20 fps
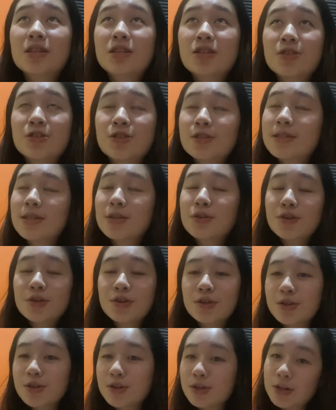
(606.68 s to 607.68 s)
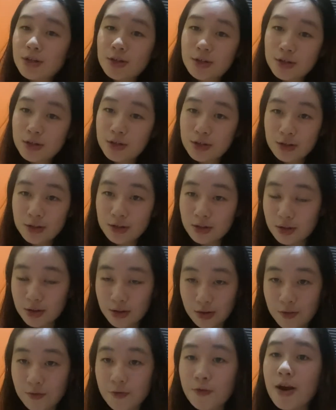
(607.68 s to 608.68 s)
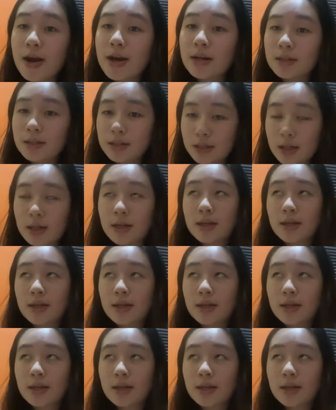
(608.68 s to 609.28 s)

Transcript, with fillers: she's a good good good good good friend